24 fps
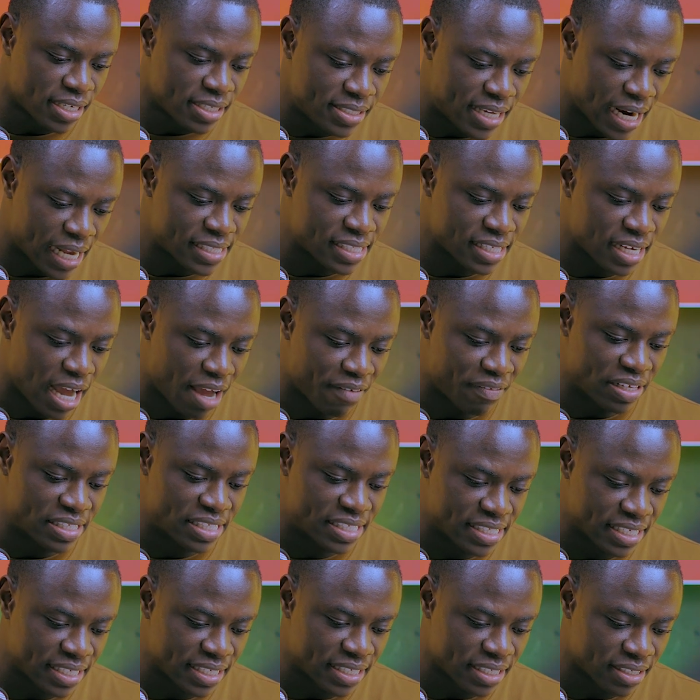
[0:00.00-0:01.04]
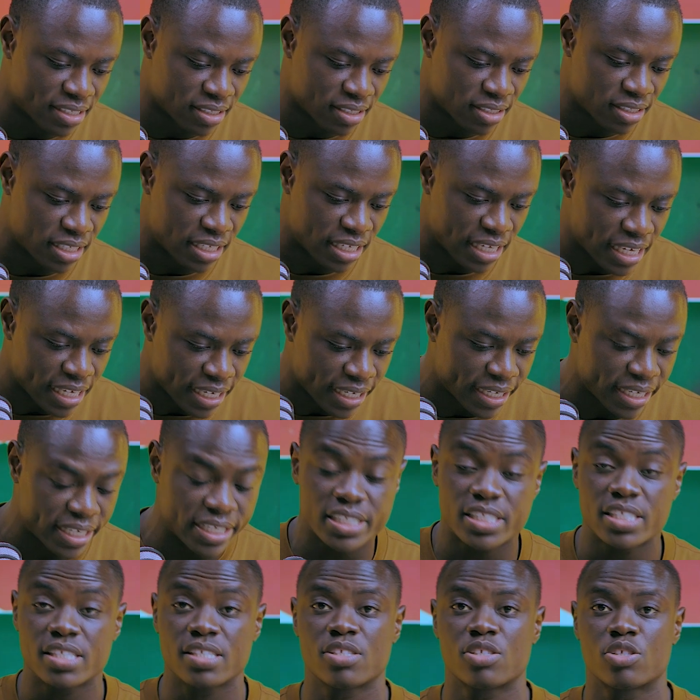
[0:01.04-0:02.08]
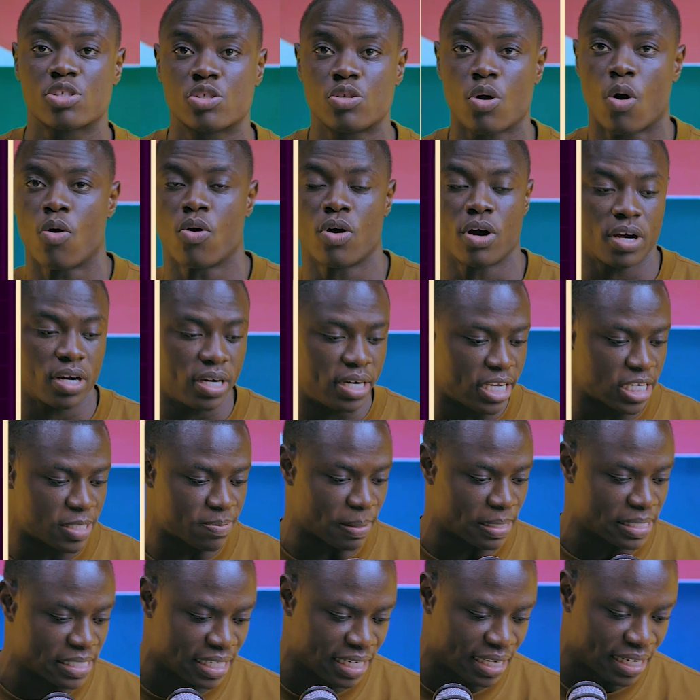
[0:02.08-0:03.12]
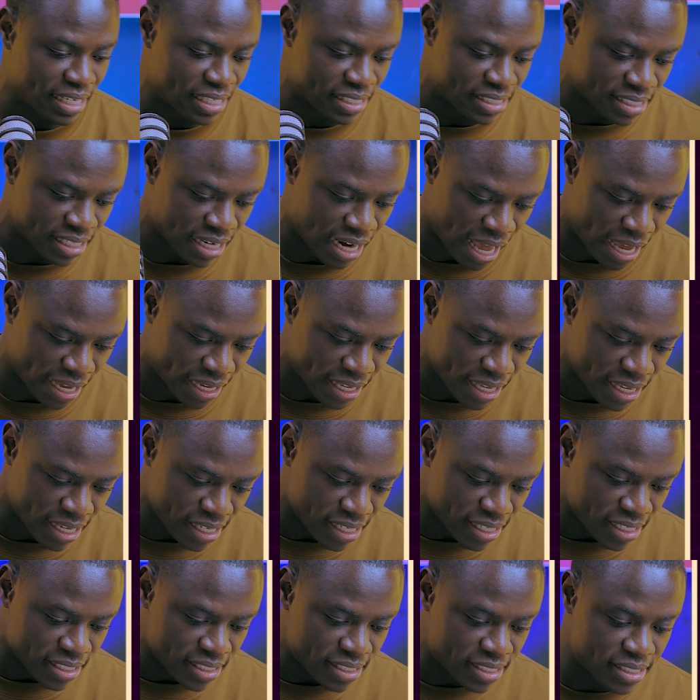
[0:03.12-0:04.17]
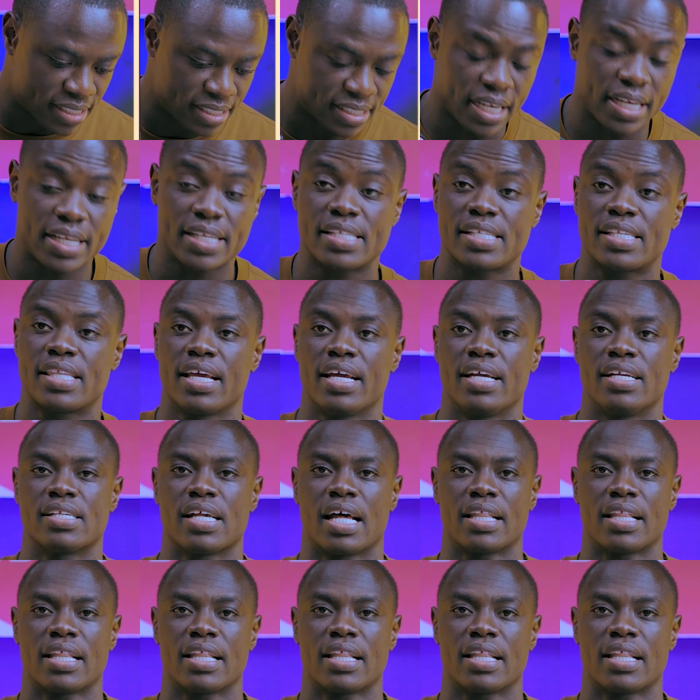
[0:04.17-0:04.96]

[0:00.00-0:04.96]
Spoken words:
Doesn't have a single English song. This person lists like 6 things.